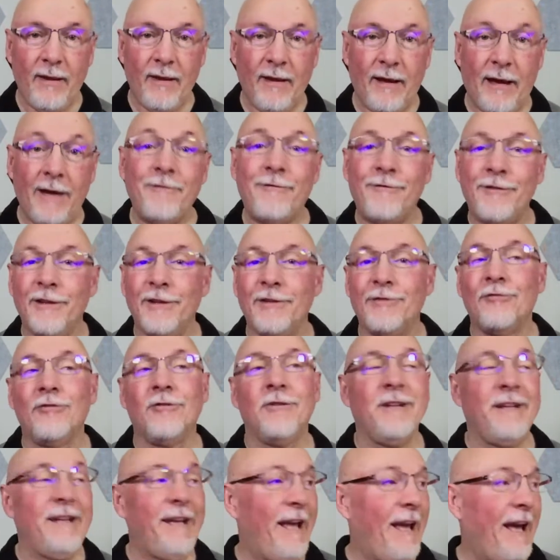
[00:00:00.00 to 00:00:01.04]
I've
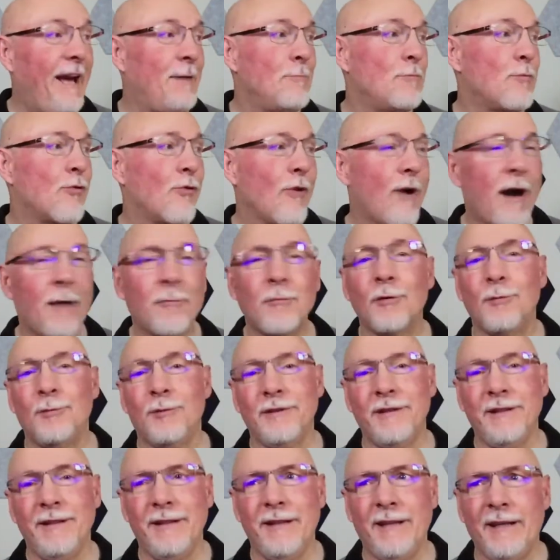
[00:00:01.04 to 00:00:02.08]
literally had
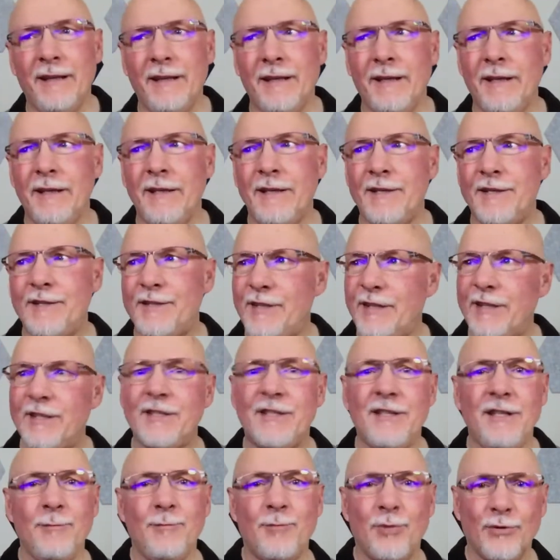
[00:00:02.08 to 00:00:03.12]
probably
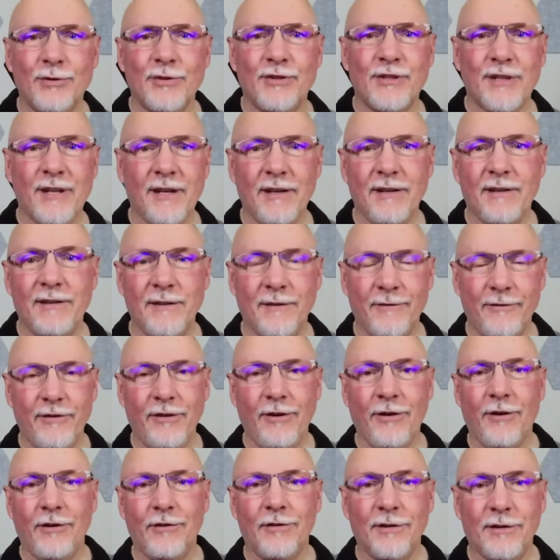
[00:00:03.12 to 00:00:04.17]
60% of
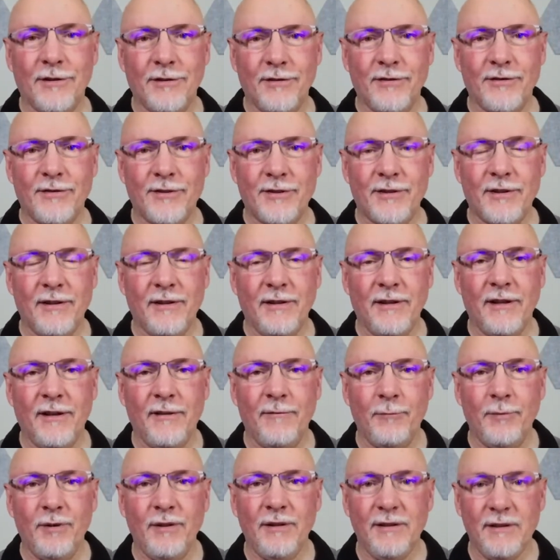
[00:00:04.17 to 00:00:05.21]
the articles that
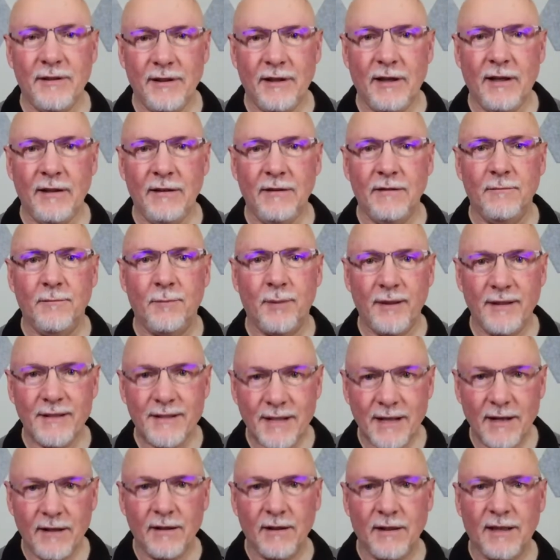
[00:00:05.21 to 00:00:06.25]
have been done
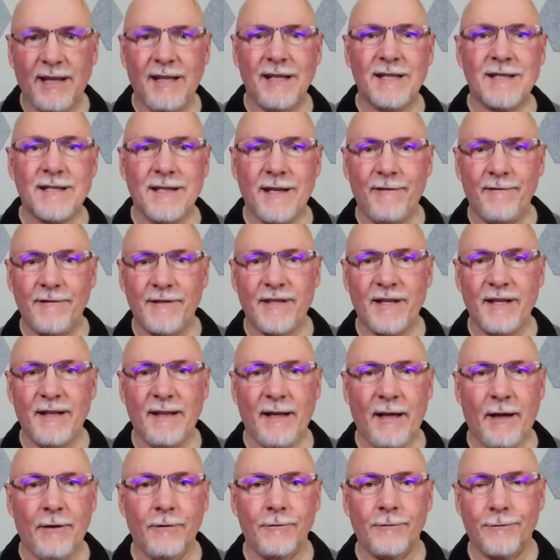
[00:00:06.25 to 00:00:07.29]
based on kits I've sent
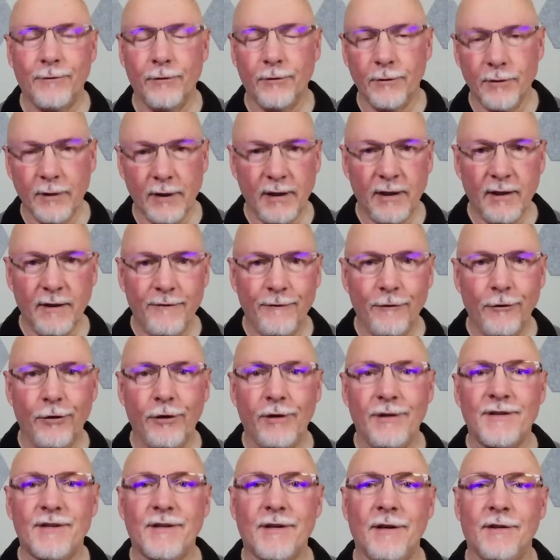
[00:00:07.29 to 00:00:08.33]
out for
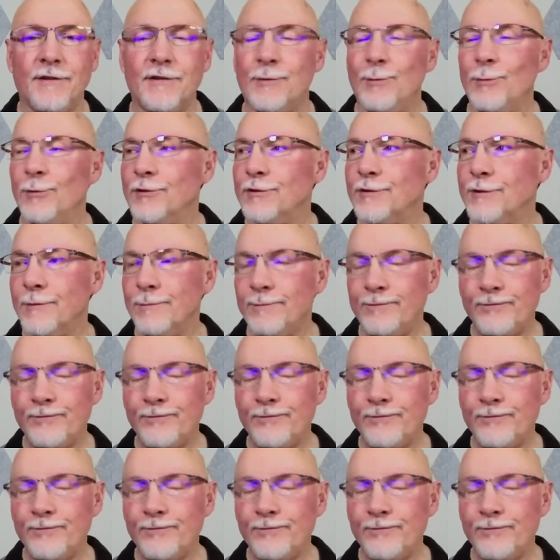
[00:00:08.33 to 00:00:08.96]
various customers.